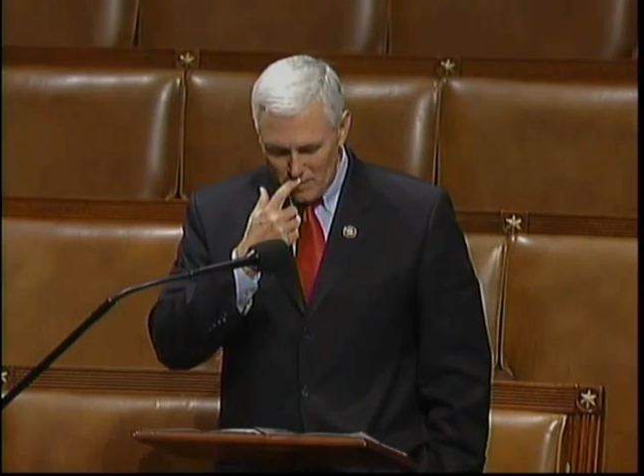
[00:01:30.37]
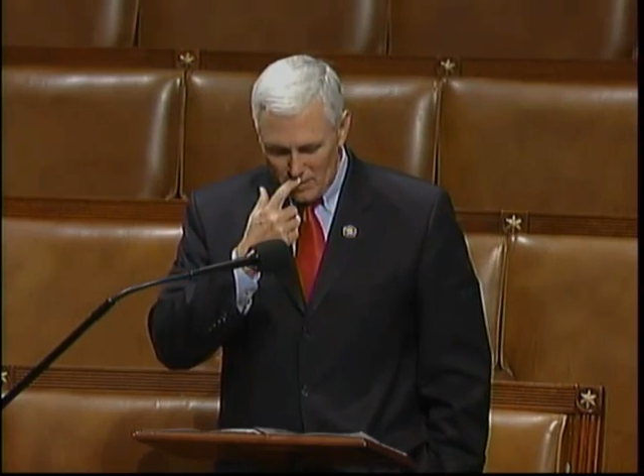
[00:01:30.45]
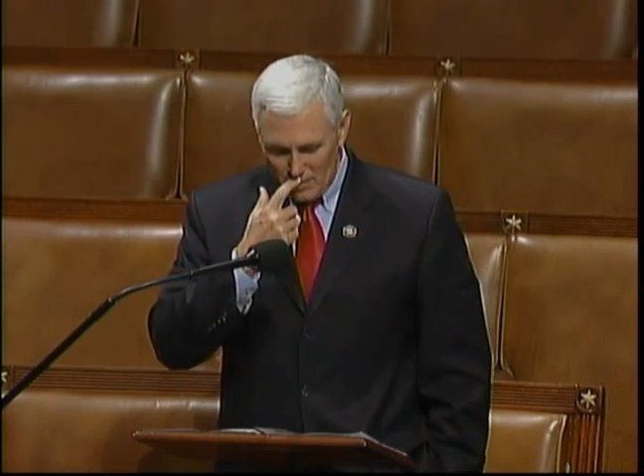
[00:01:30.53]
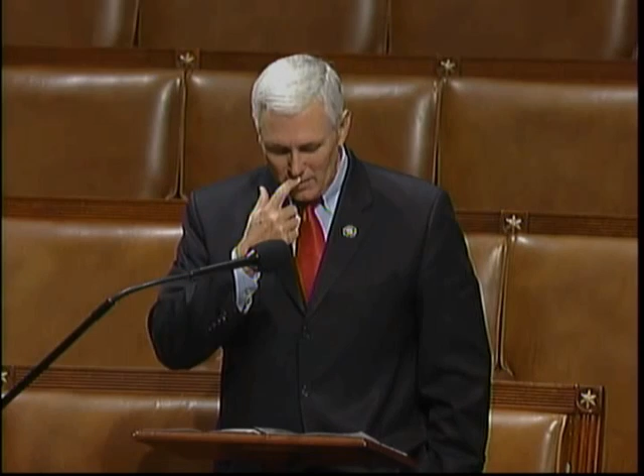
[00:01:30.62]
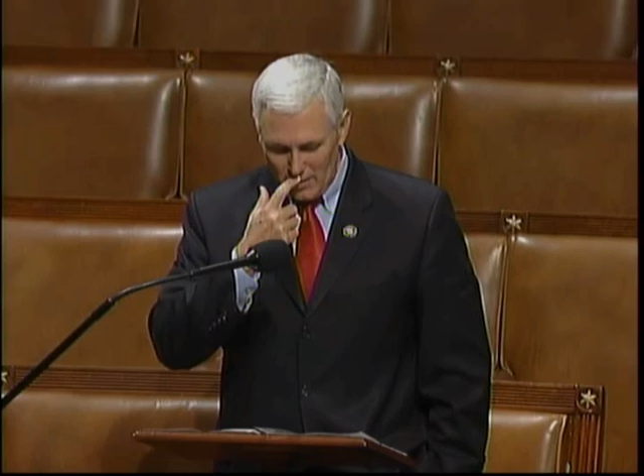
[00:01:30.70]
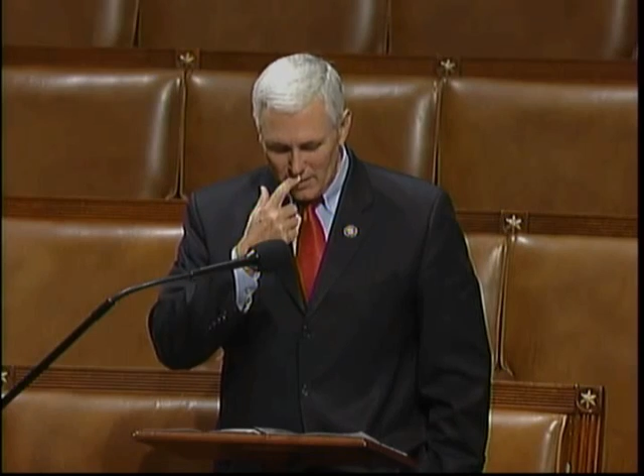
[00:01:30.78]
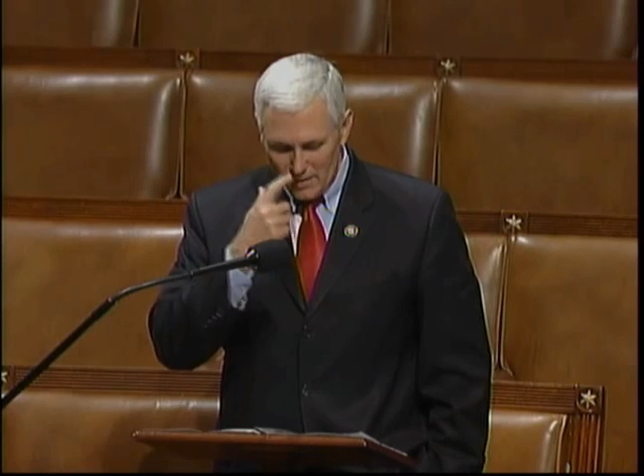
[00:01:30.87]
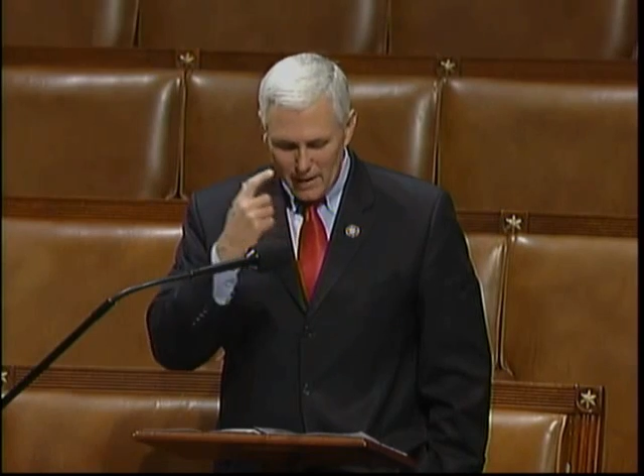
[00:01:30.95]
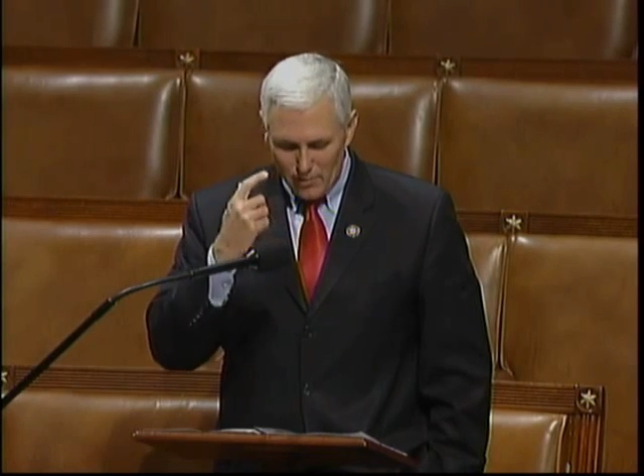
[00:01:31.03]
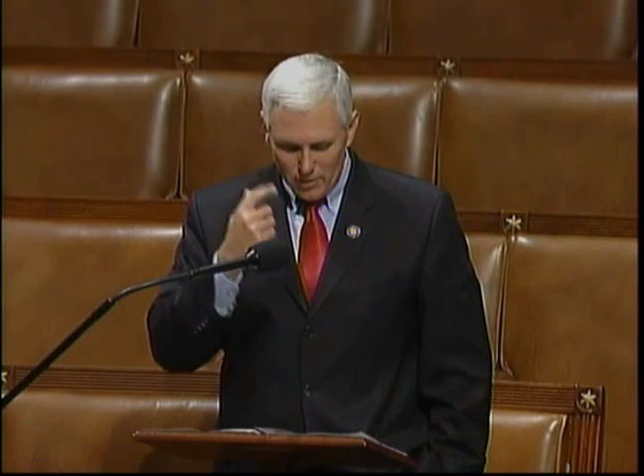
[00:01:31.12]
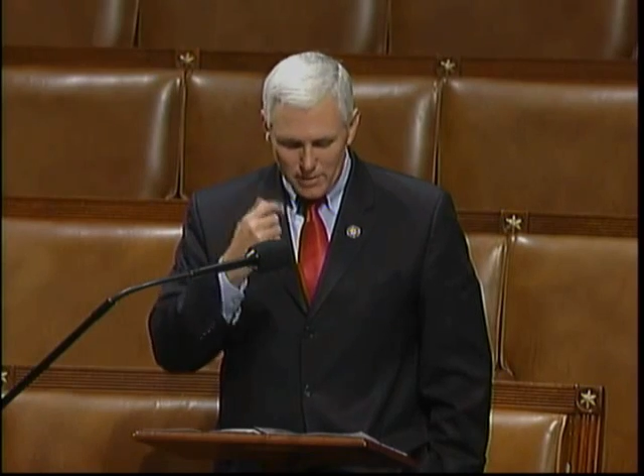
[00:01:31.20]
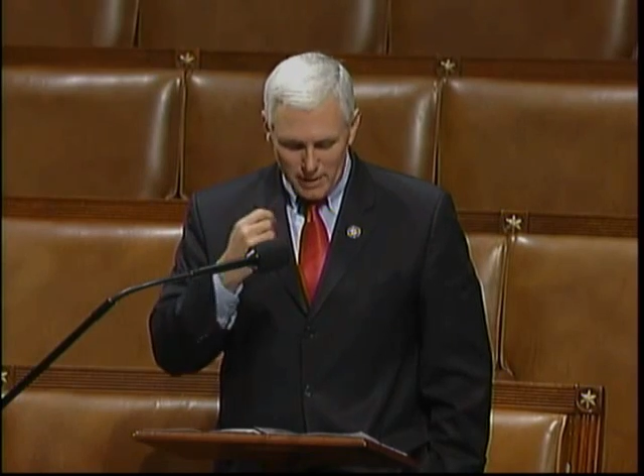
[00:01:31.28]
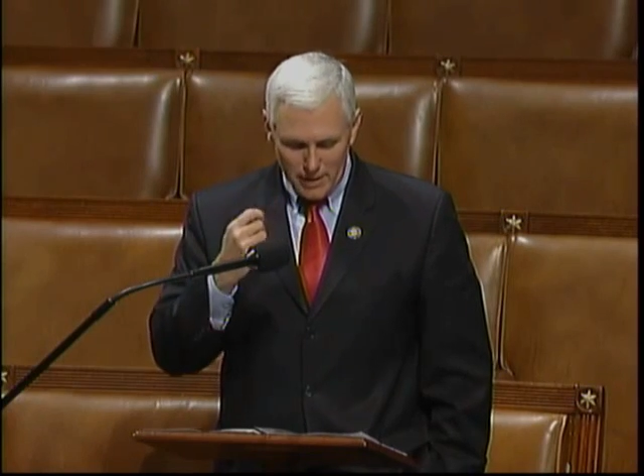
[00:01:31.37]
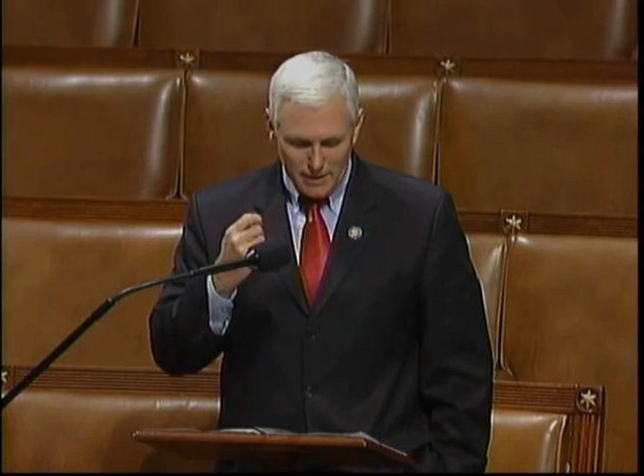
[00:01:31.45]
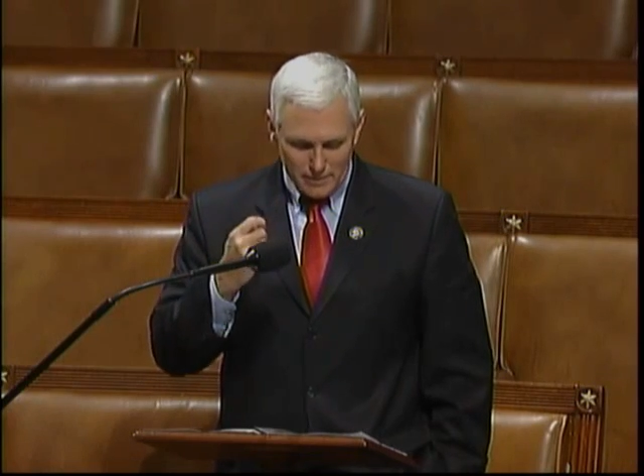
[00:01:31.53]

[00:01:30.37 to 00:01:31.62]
That one